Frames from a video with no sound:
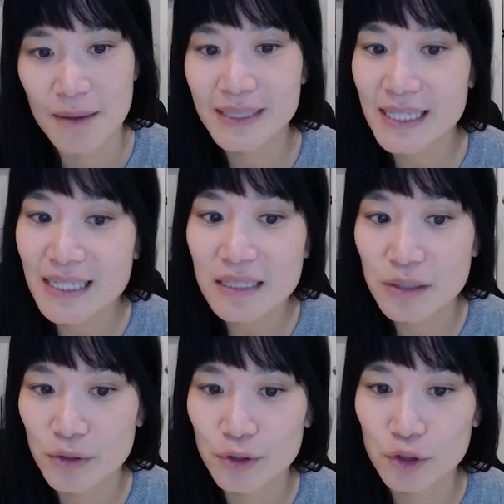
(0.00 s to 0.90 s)
Since
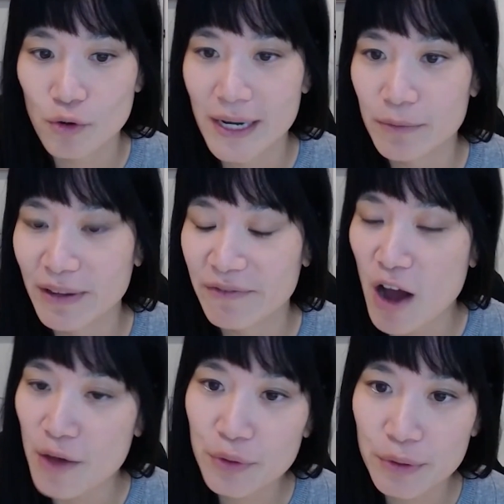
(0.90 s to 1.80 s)
Luke joined, we've
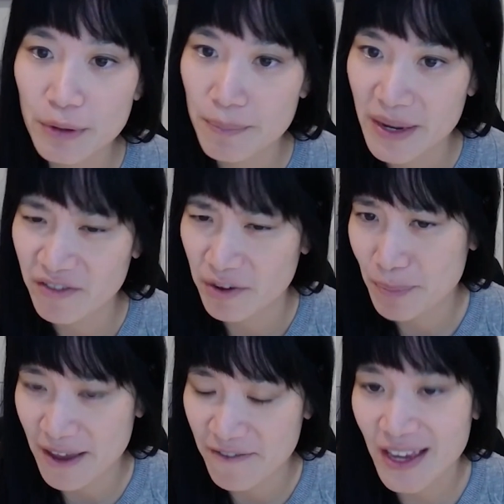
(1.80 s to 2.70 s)
gone through a bit of a
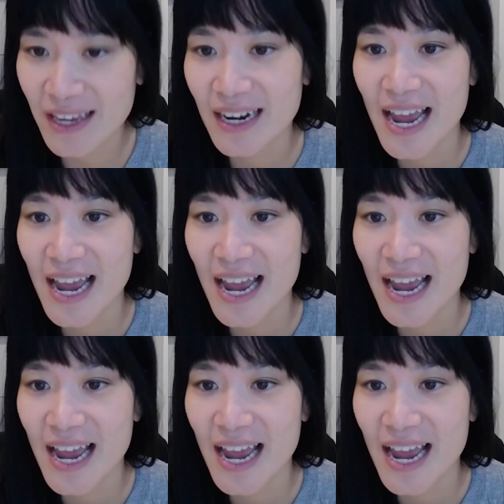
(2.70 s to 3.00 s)
pivot